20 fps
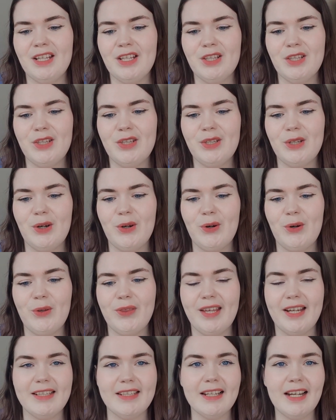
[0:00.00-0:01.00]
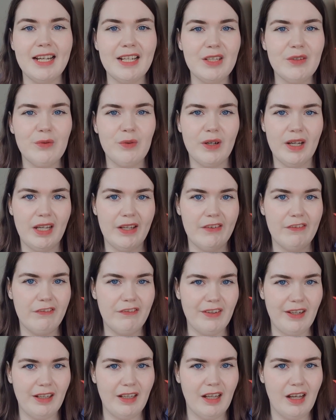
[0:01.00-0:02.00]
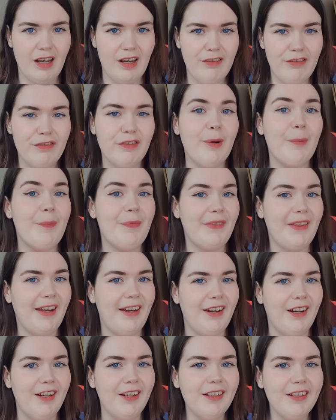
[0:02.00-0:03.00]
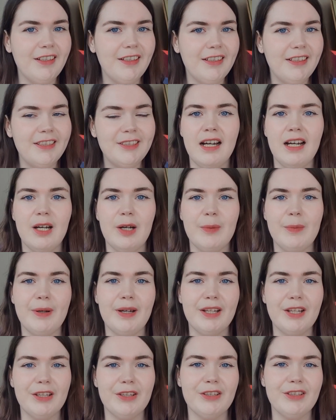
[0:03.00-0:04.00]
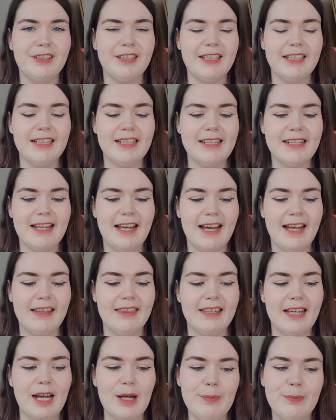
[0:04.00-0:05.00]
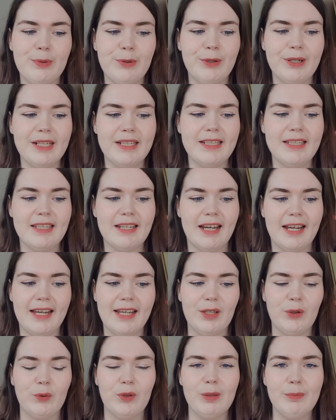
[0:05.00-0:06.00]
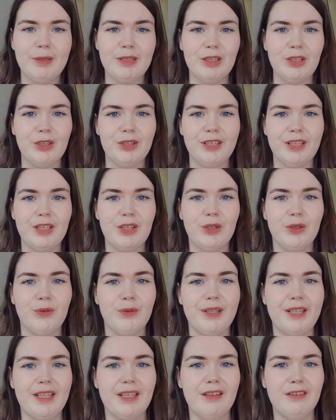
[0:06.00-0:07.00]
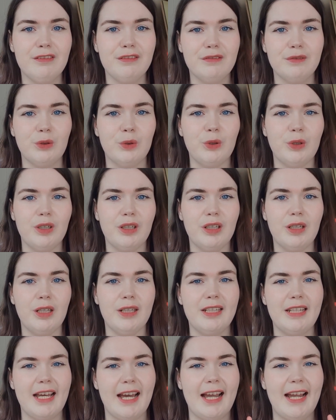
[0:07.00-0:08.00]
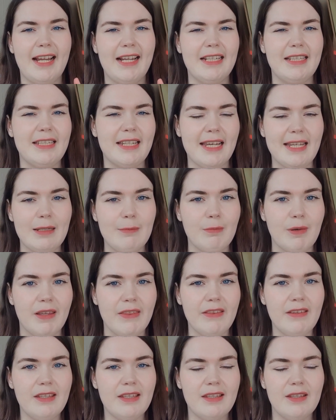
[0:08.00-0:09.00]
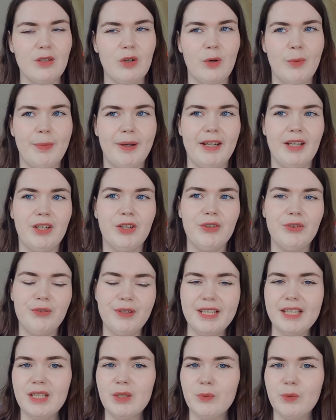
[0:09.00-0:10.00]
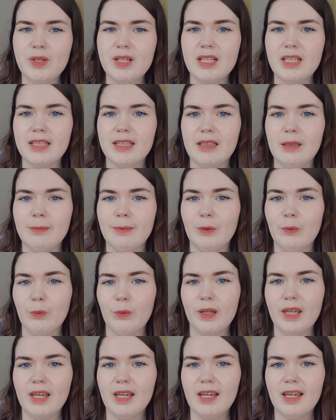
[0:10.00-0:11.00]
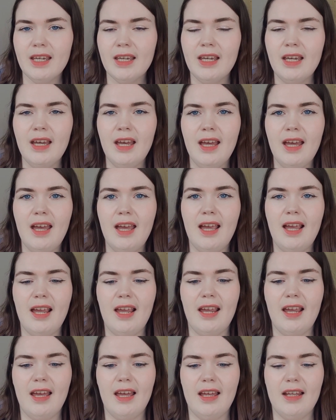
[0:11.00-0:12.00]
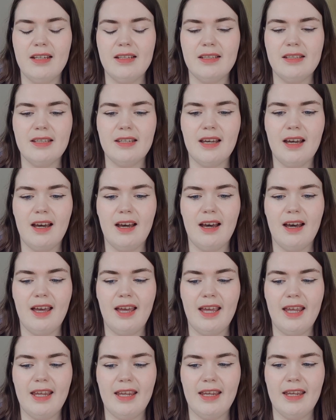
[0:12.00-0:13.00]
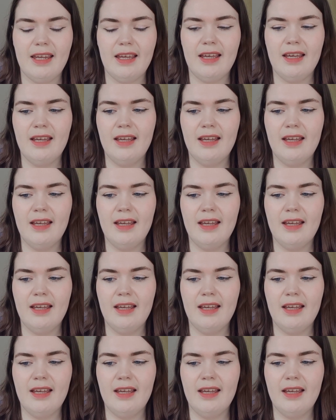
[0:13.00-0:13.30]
So that's kind of why it fell off from there. Another thing is that at that point, I had only been learning Korean for 9-10 months, so my Korean was a little bit weak, and I